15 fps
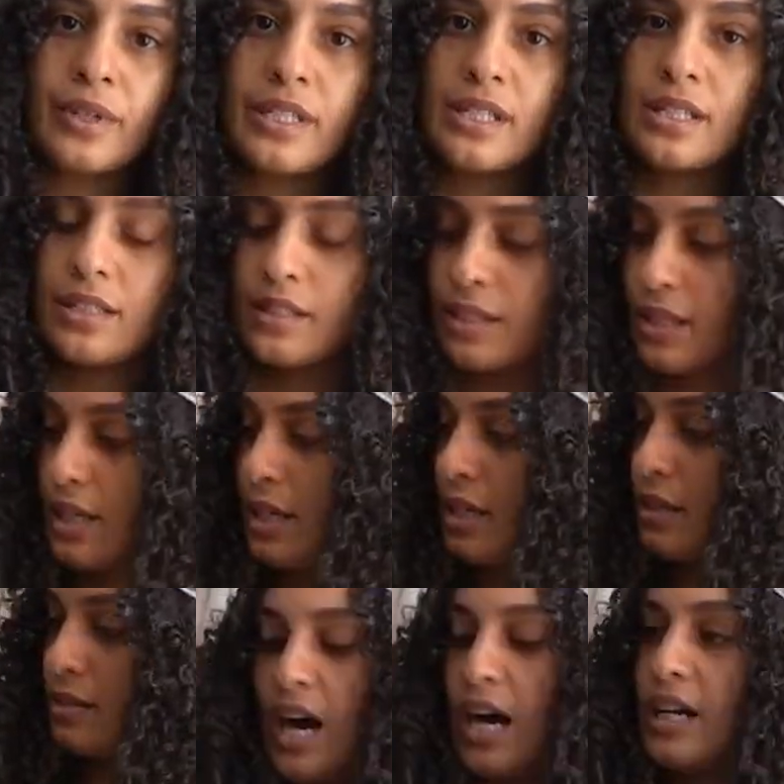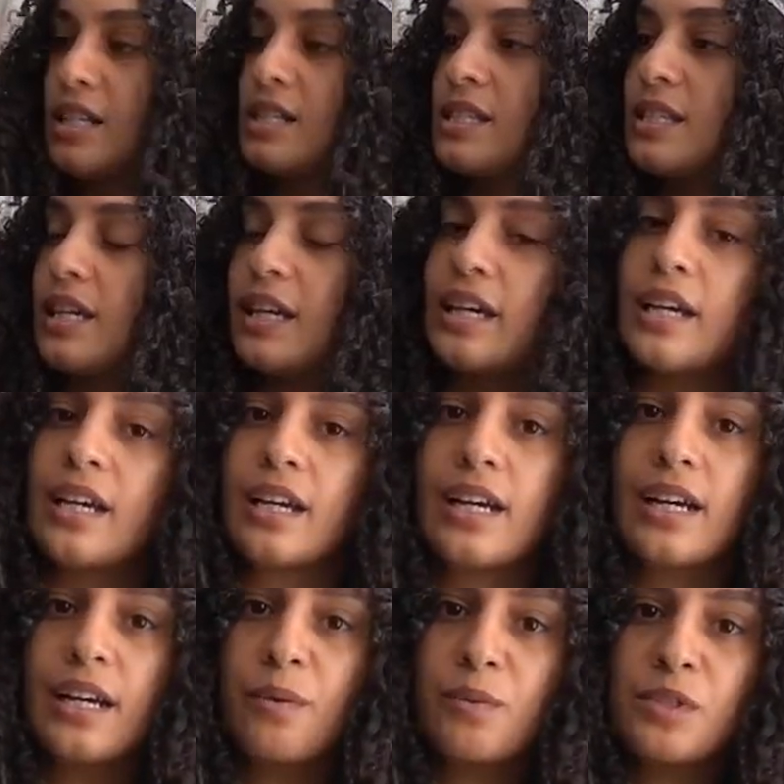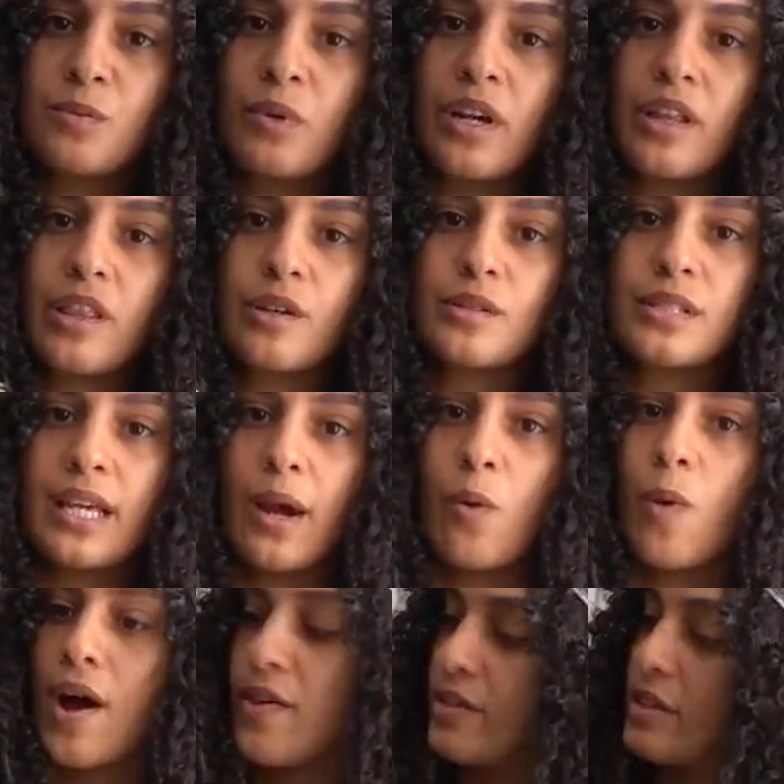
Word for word: recently. Honestly, it was one of those like, wow,